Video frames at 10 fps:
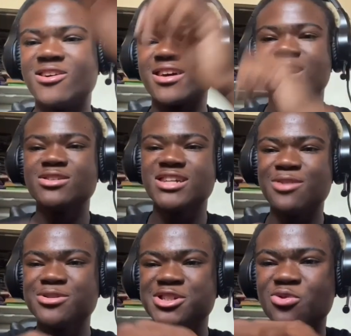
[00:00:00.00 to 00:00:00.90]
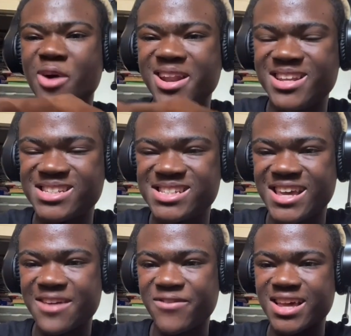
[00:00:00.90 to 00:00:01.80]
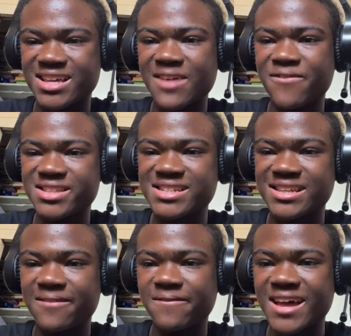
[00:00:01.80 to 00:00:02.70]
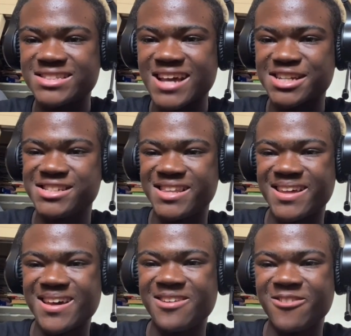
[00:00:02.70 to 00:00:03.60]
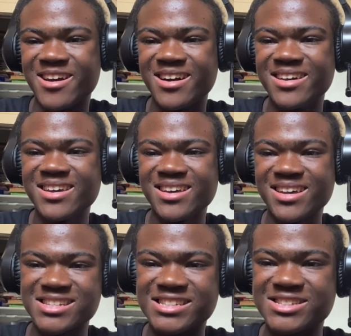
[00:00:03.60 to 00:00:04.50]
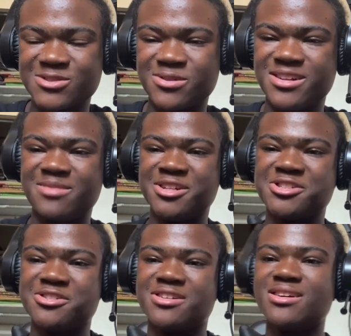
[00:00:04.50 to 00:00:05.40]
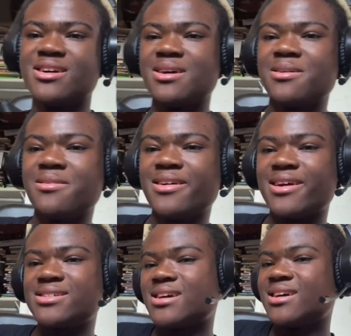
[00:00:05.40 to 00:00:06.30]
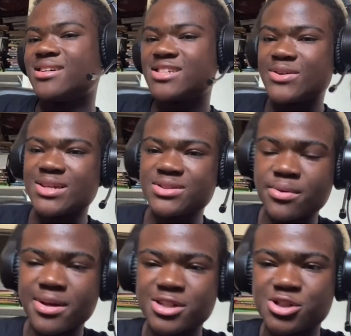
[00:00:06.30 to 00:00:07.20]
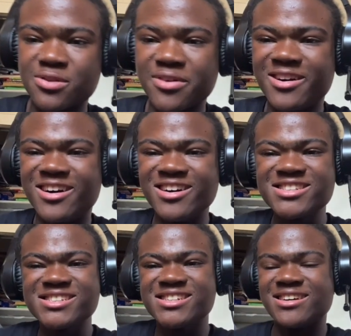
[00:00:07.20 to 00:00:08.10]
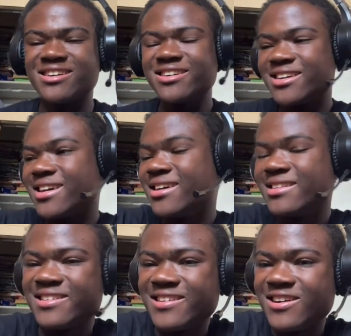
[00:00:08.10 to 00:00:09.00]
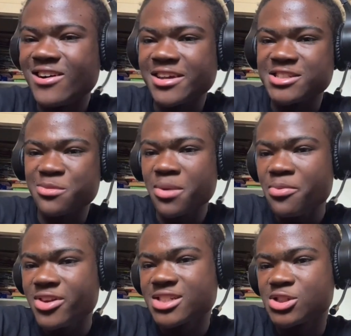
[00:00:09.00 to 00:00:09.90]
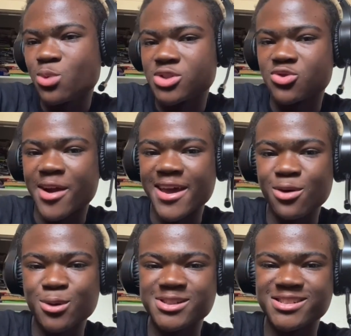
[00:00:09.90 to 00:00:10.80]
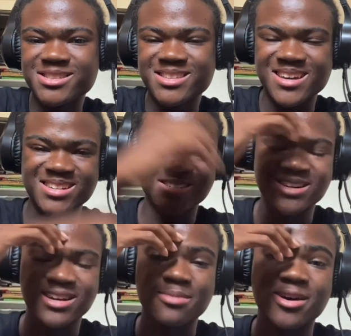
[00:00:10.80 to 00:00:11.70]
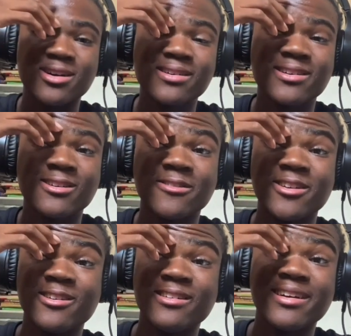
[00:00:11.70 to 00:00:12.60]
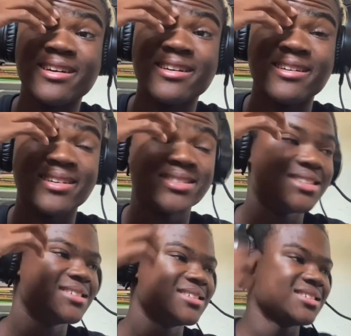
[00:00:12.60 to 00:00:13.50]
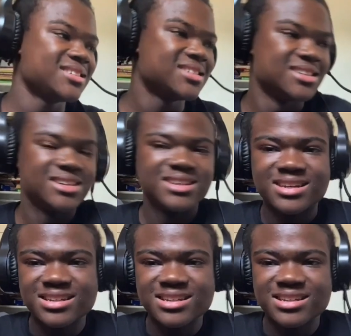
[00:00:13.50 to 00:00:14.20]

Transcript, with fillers: Okay, I was I was just waiting to see if it, if it's if that's actually then or not because I just wanted to make sure. There you guys. So yes, that was the prediction of the video. Honestly, okay, okay. So my prediction was right. It was kind of joking about COVID and all that. All right.